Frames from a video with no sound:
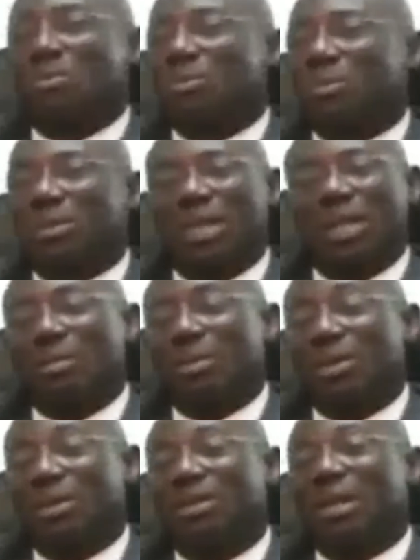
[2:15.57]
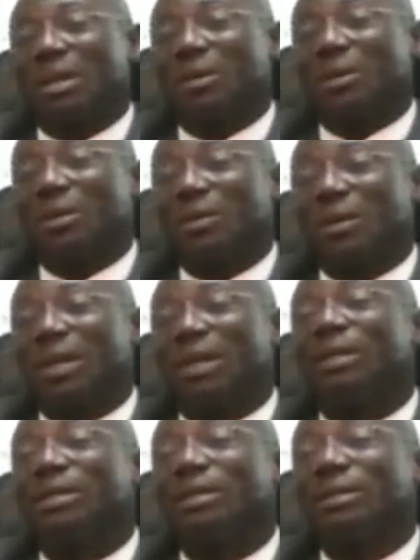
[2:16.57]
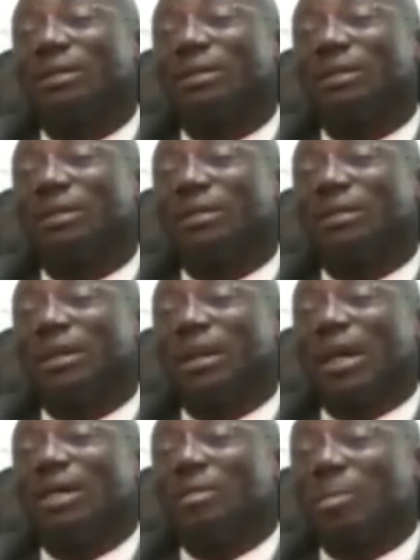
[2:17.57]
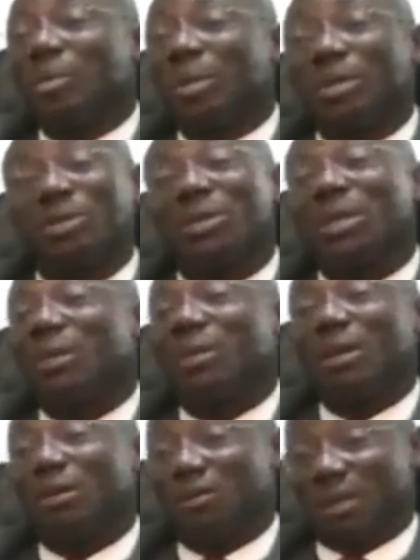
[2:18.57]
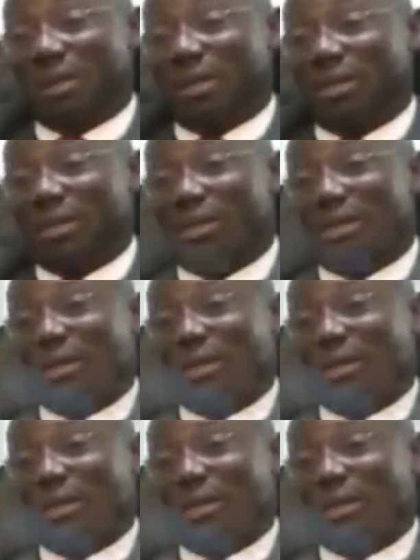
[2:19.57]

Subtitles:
of terrible things are going on there, and the public is not aware of it.